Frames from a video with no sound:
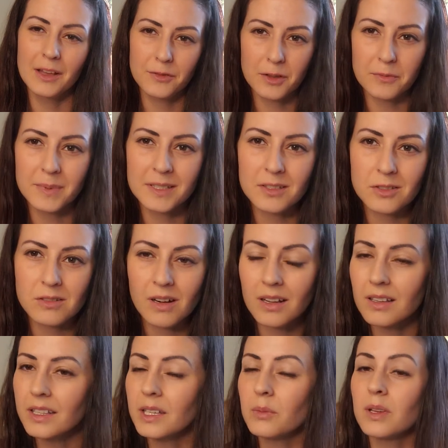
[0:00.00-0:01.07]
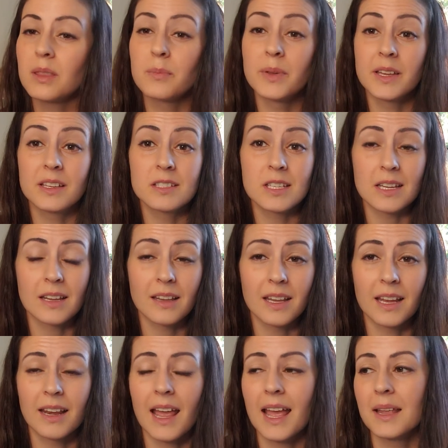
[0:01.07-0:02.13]
If you've been struggling with binge
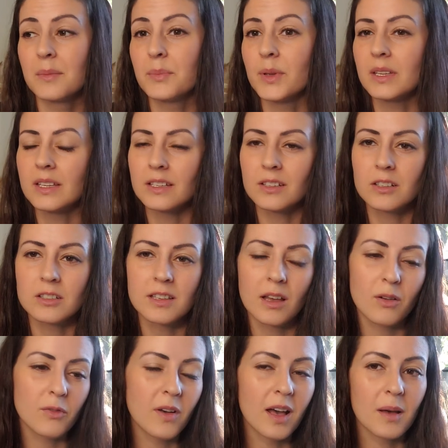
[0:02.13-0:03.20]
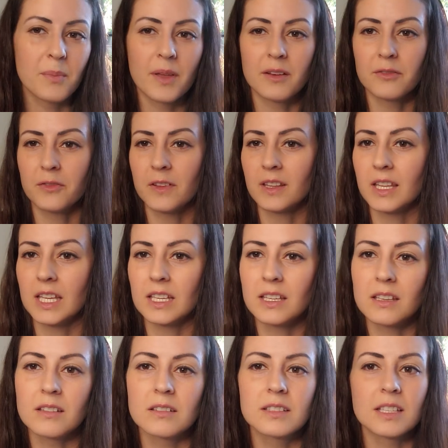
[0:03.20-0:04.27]
eating and beating yourself up and feeling
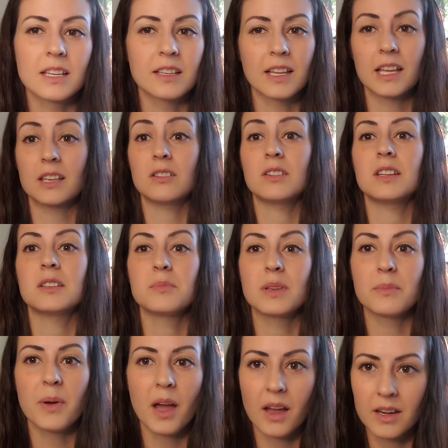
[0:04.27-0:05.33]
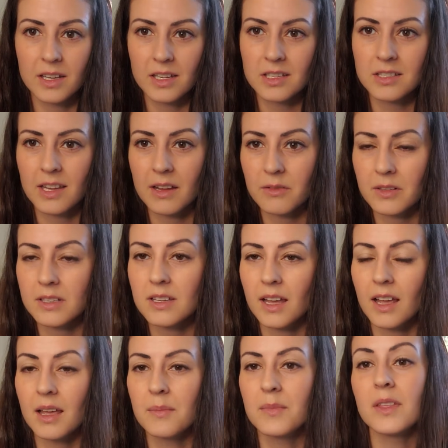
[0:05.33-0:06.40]
guilty and like you need to be punished every
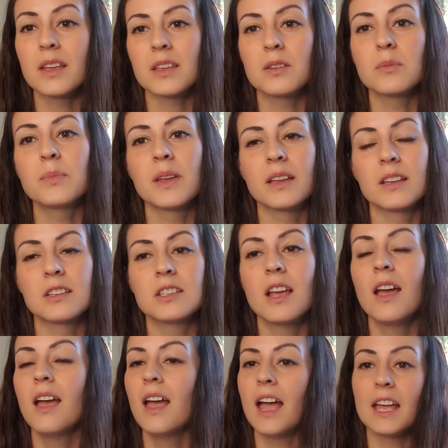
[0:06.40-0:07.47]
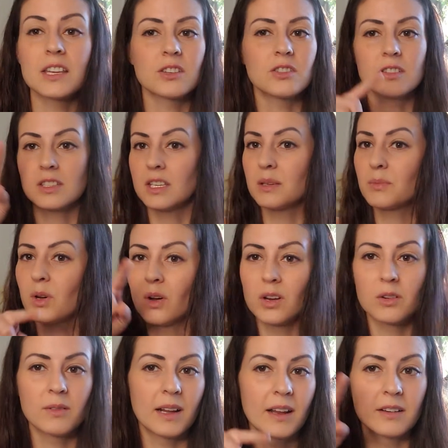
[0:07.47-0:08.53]
time that you binge, and you just keep going
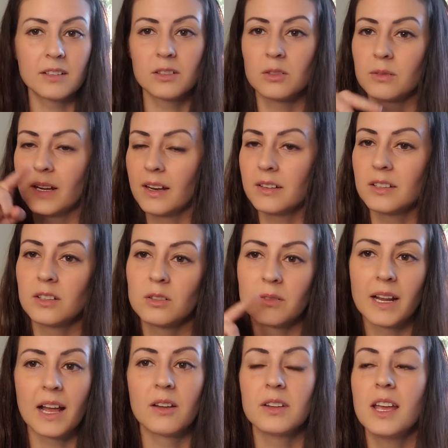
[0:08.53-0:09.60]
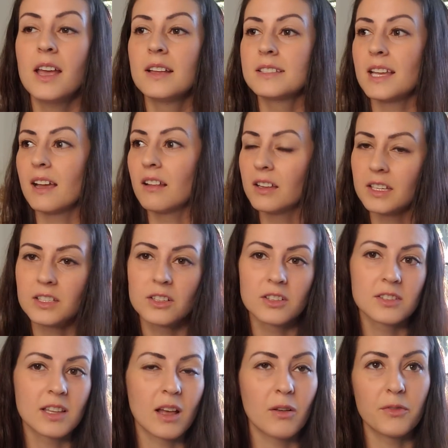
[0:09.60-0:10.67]
around and around and around, telling
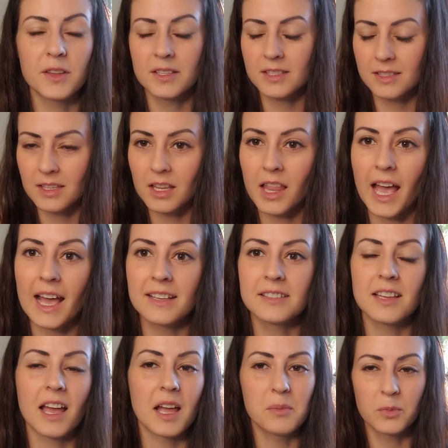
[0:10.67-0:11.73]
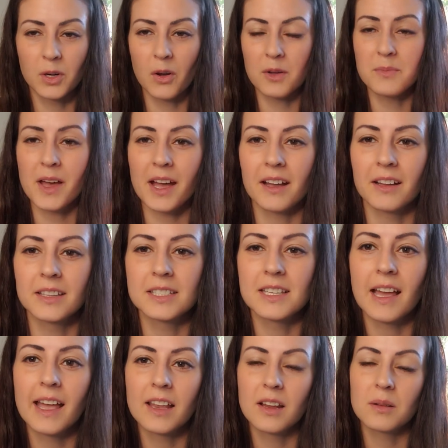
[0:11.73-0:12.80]
yourself this is the last time, we're going back on the
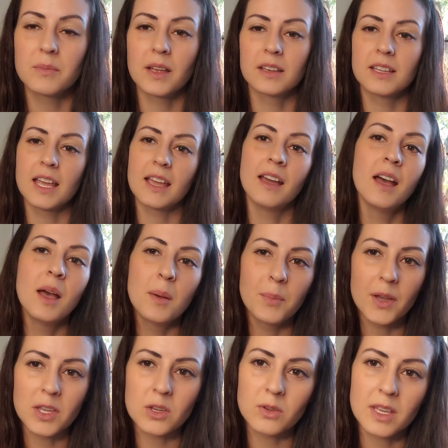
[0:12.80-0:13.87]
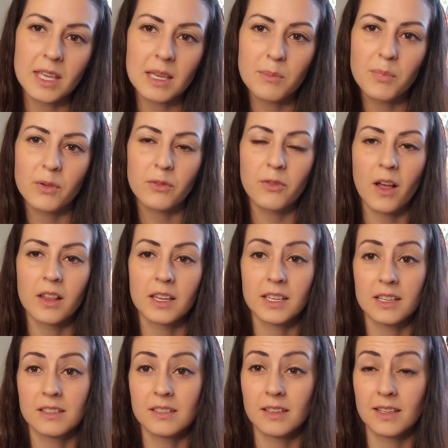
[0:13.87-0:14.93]
diet on Monday, but you keep falling
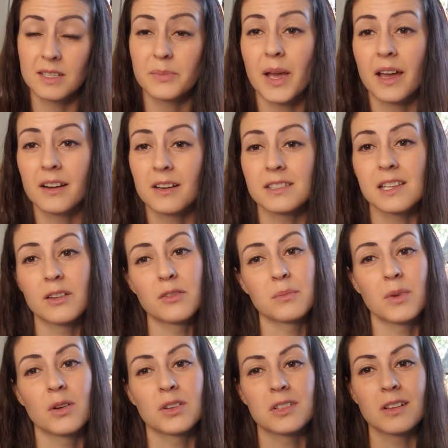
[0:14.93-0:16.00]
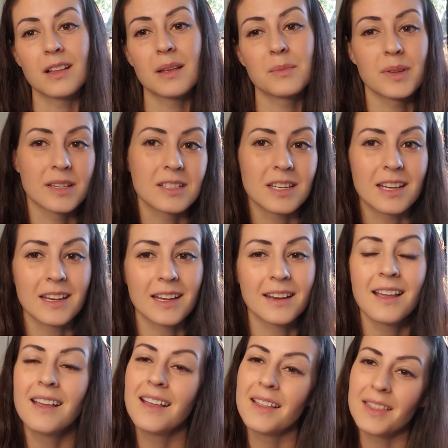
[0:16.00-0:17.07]
into these patterns of emotional and binge
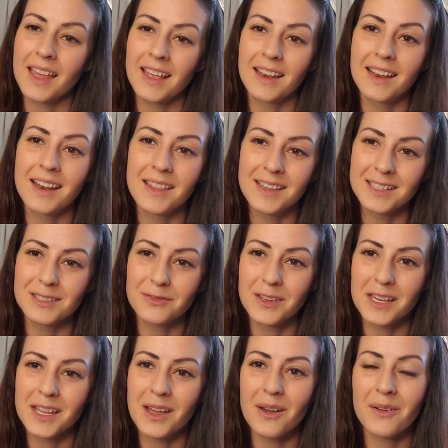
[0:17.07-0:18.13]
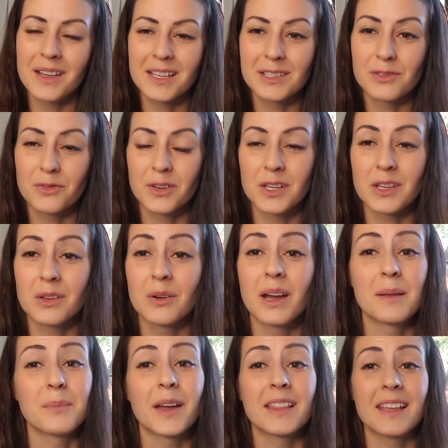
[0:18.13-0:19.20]
eating, then this video is for you.
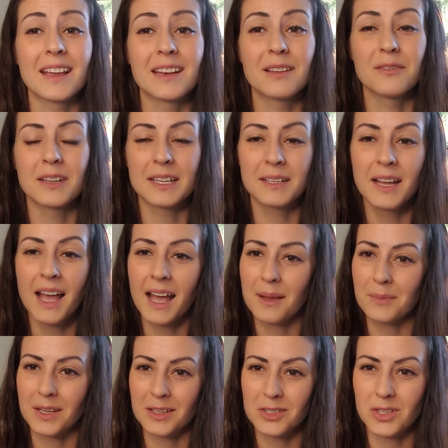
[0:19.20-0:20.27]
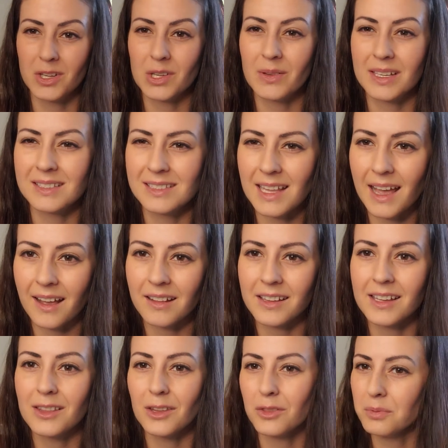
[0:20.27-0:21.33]
And by the end of it, I'm going to show you
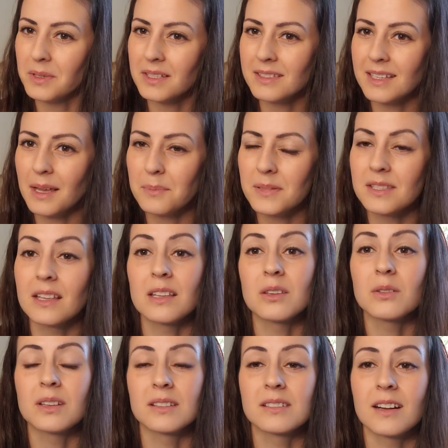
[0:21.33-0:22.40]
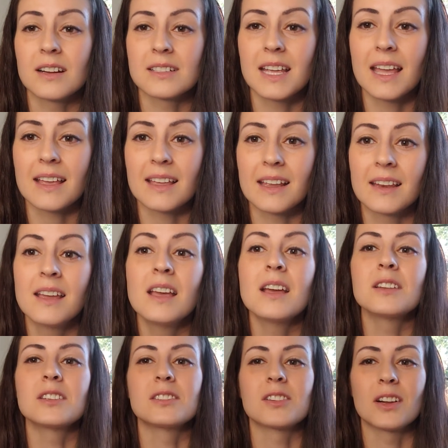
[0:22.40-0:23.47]
exactly the 3 steps that you can start taking
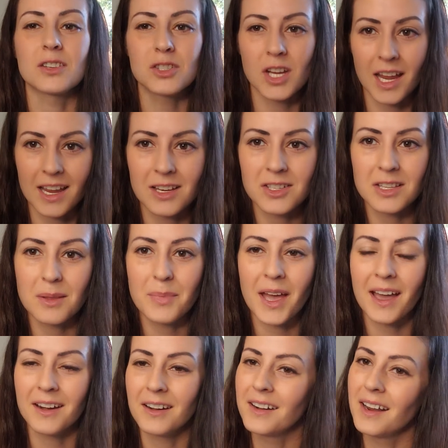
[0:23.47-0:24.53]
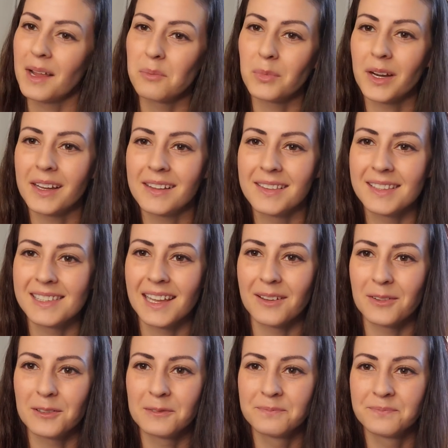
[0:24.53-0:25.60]
to start changing the pattern and breaking the
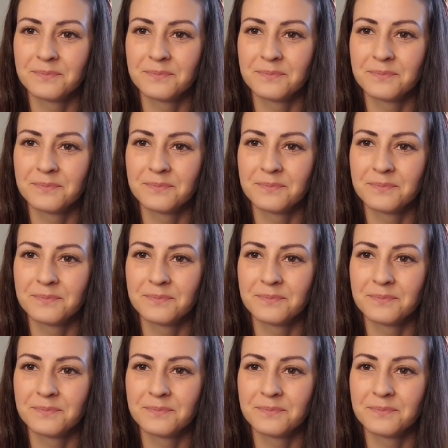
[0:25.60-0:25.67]
cycle.